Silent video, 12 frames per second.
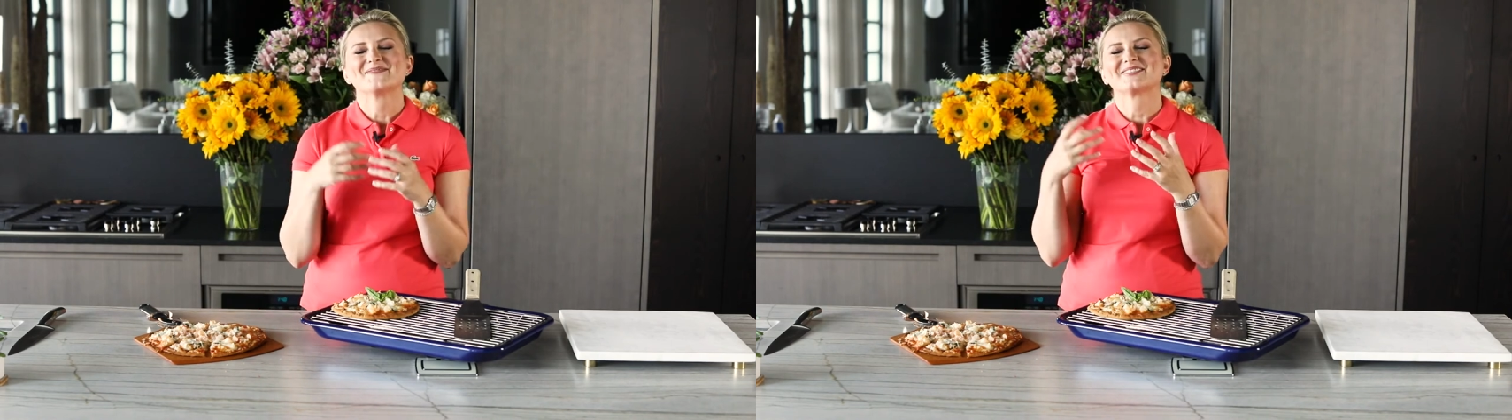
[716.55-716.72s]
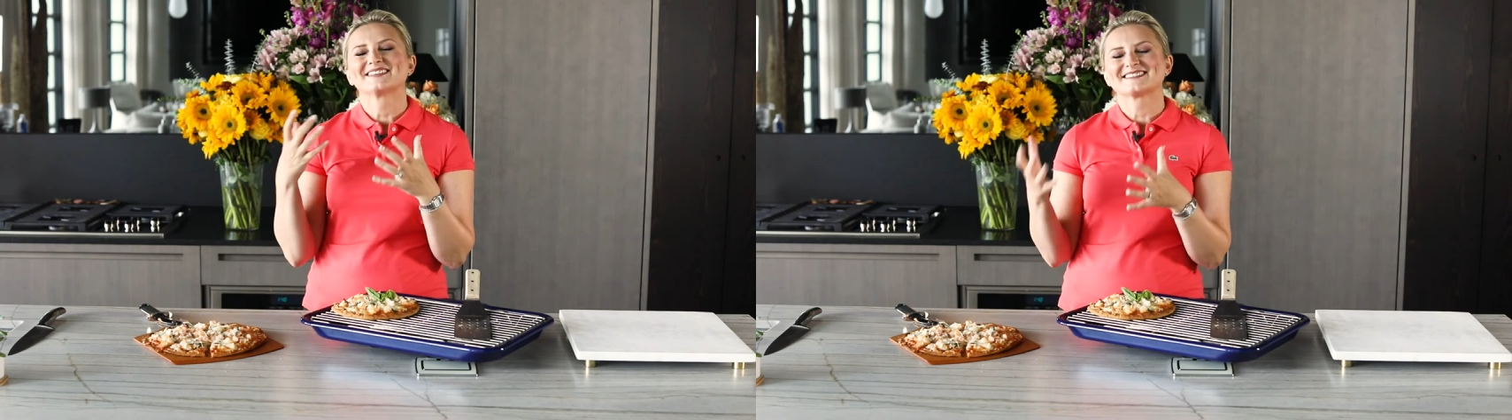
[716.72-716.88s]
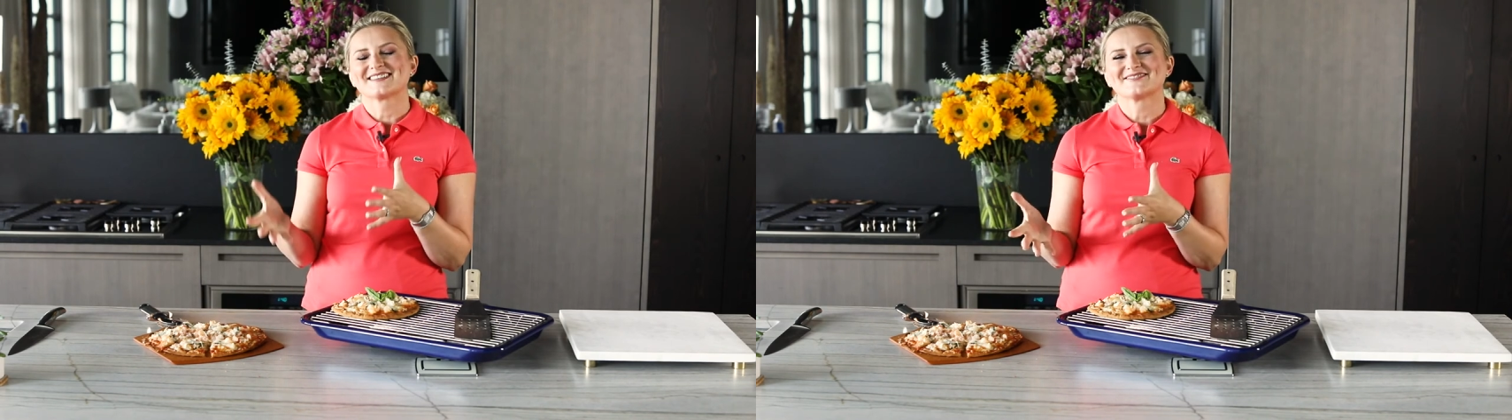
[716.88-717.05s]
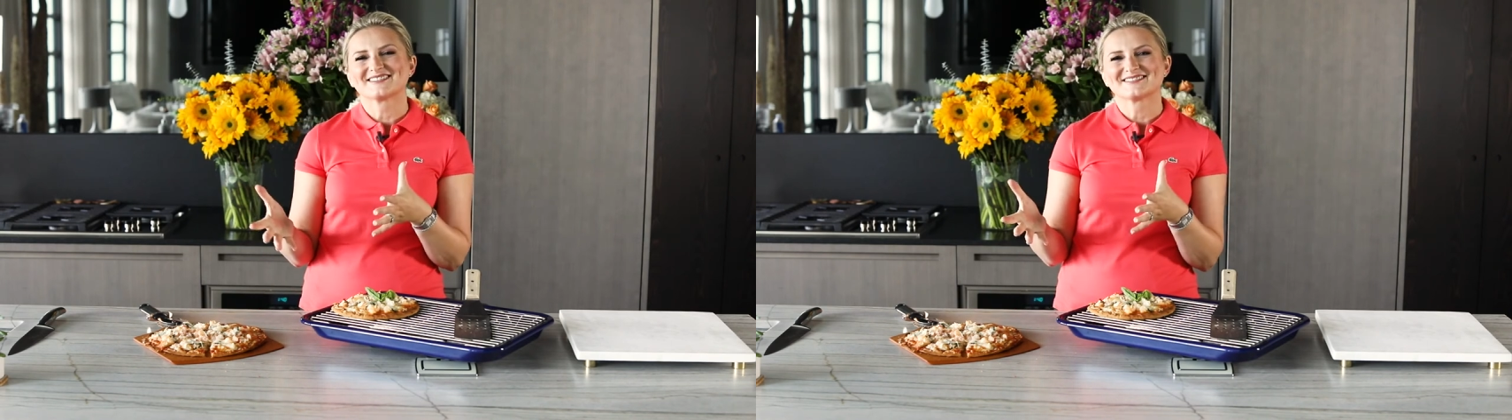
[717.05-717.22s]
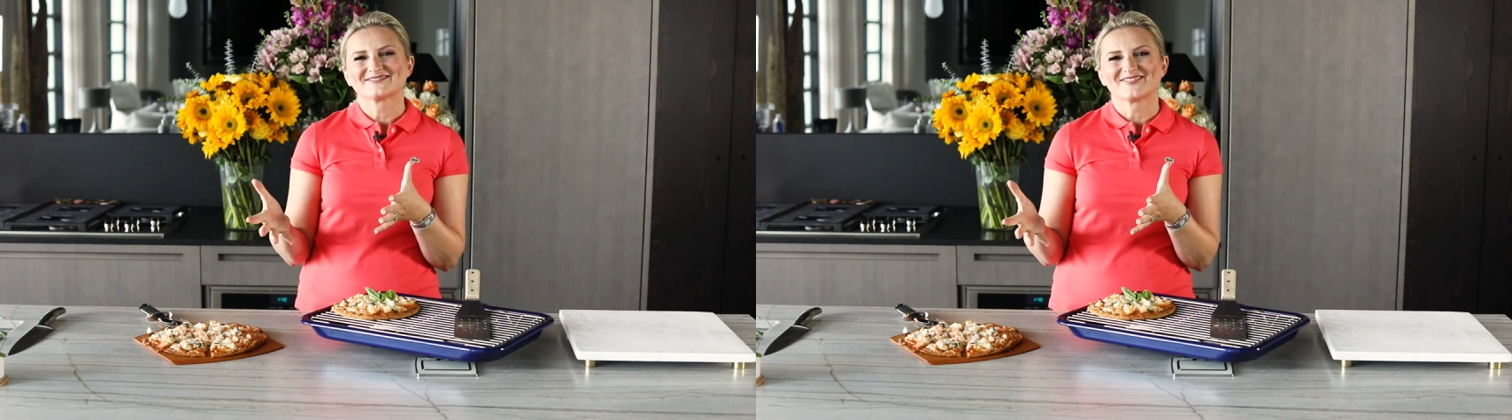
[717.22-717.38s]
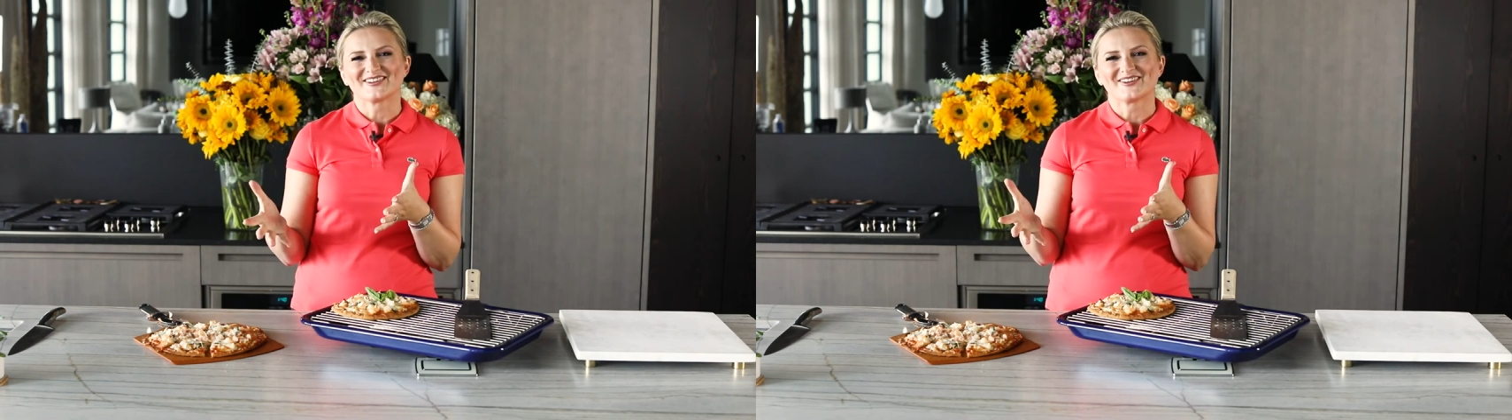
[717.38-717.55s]
Please give
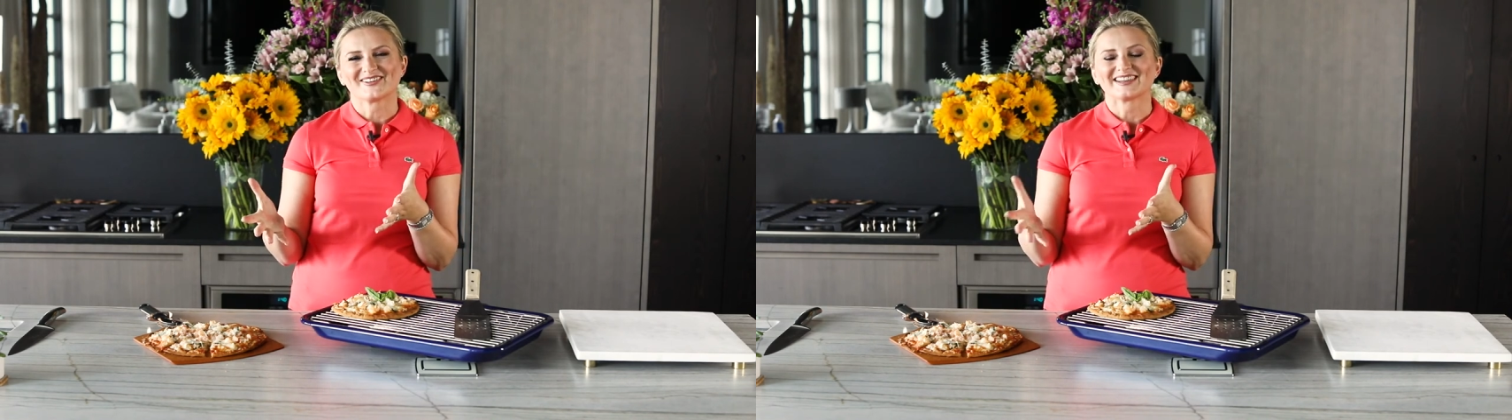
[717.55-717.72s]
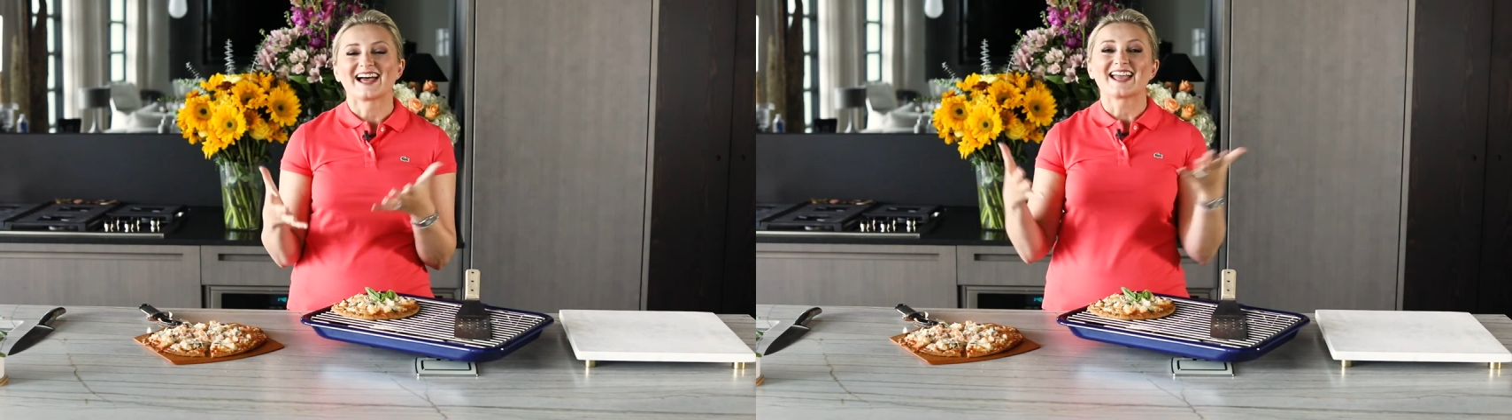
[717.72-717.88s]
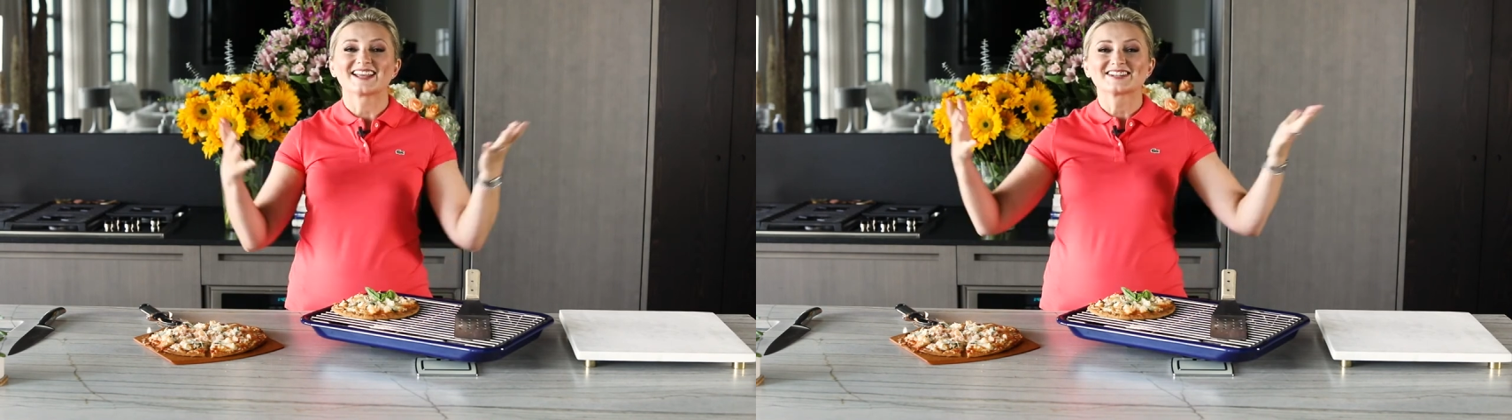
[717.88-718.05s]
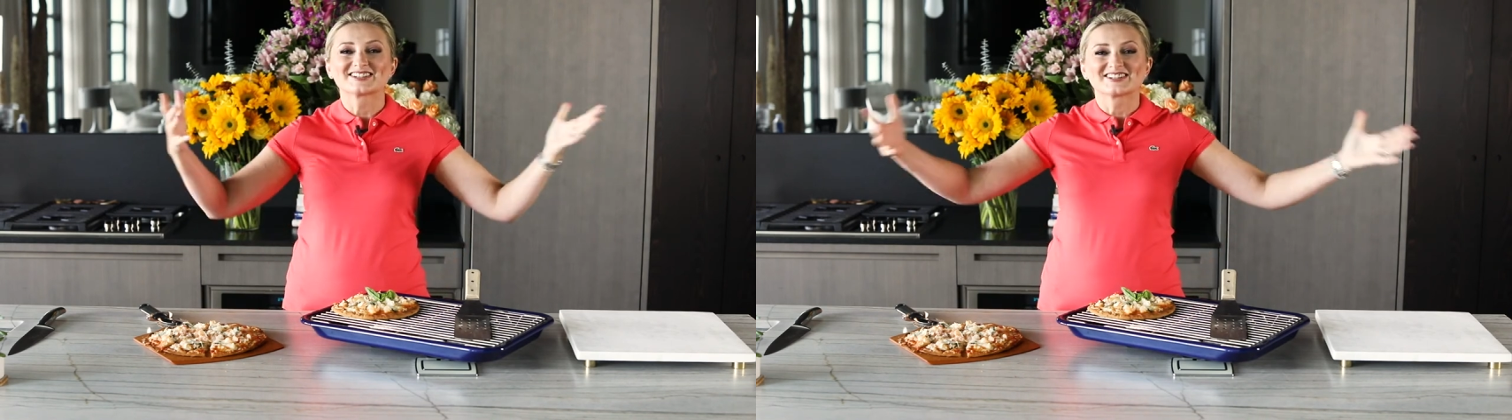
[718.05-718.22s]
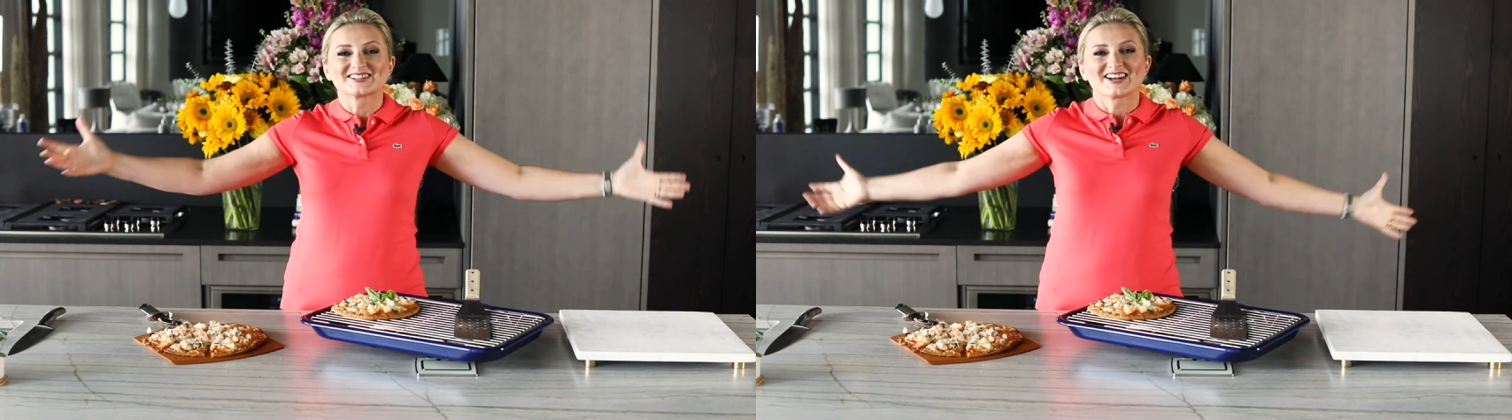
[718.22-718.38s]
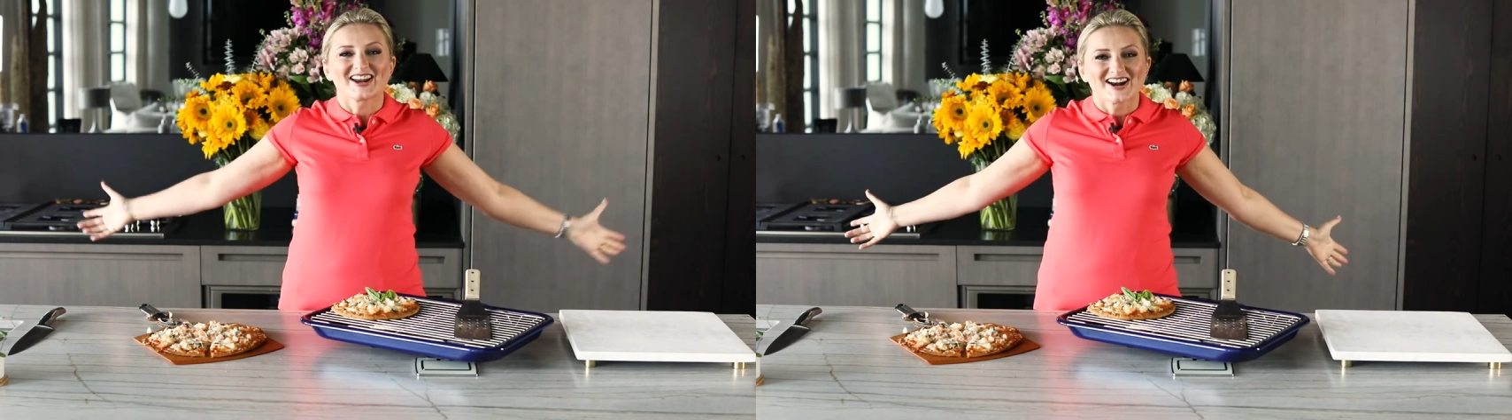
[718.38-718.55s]
this video a like,
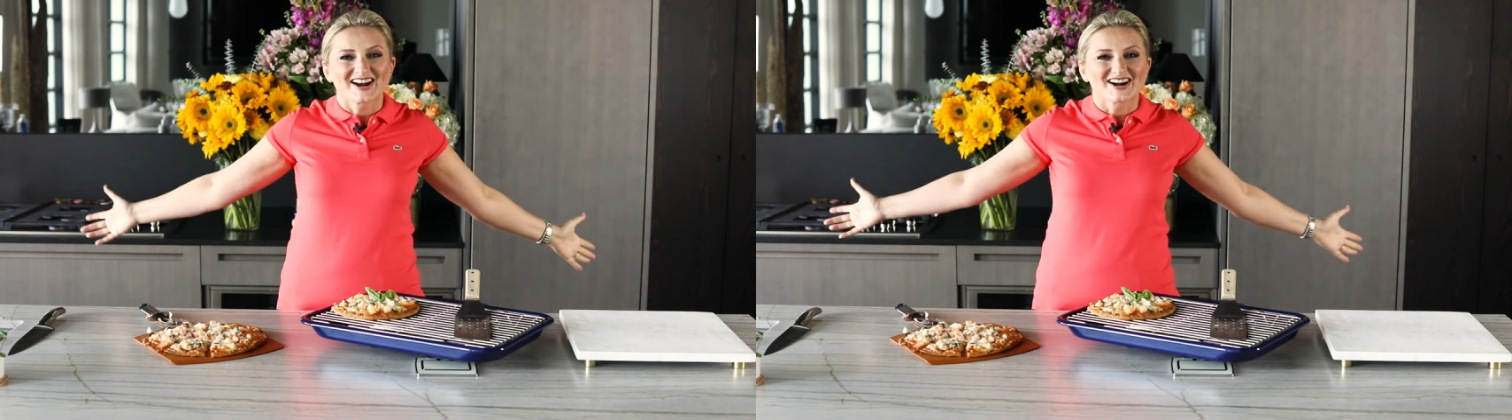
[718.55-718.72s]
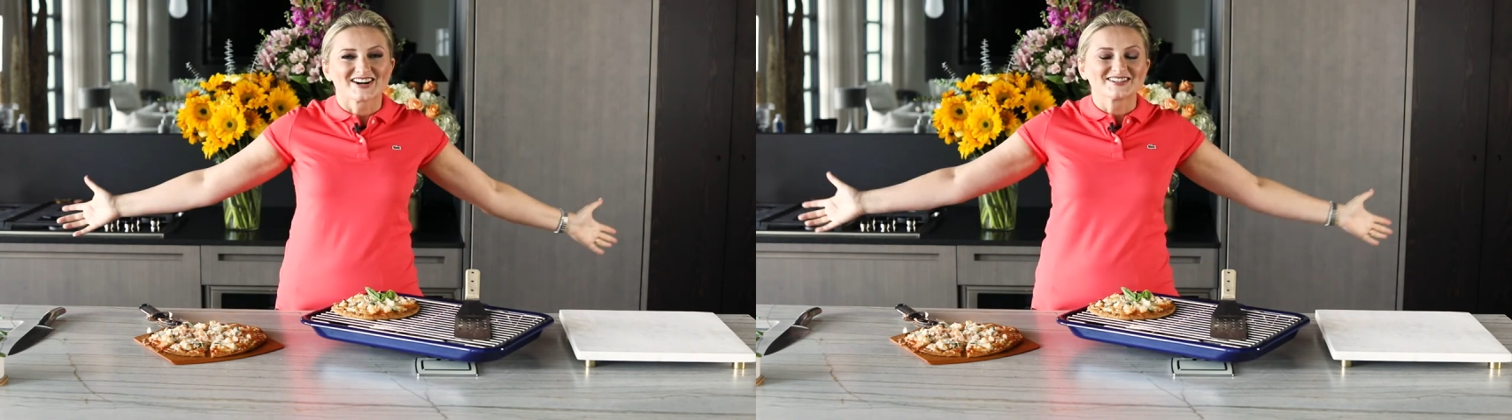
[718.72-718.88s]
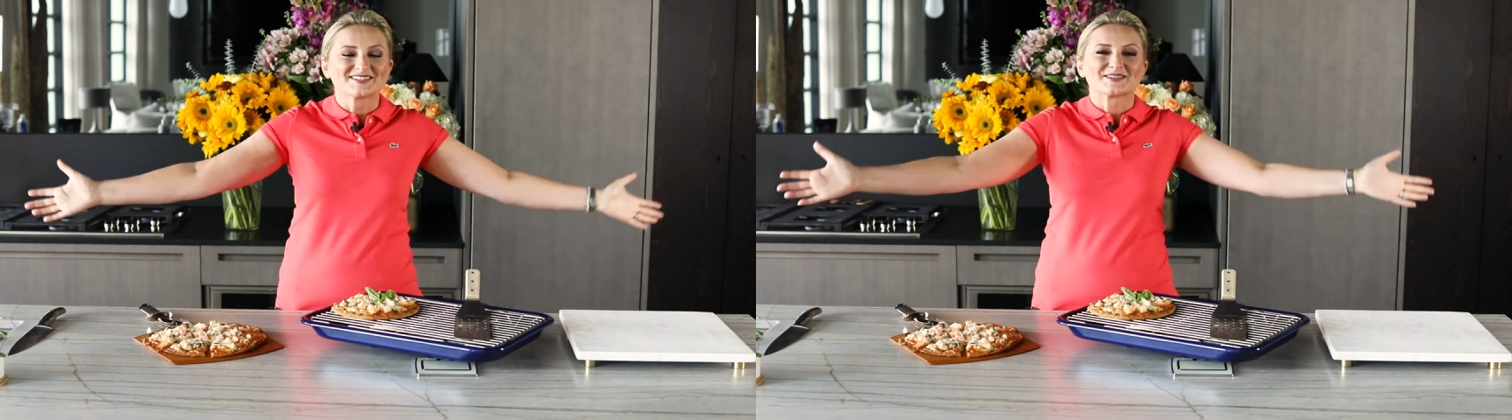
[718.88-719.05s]
share,